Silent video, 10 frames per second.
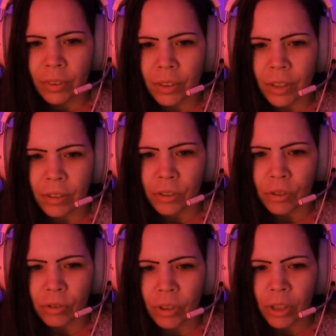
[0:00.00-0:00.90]
It's
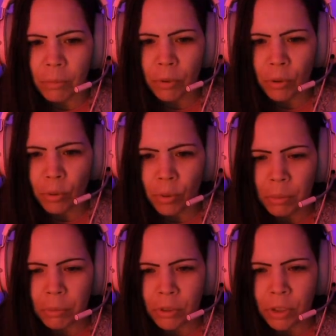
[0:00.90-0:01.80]
straight up
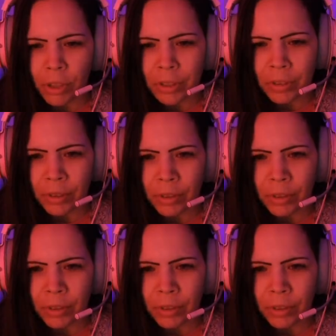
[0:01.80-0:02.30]
creeper style.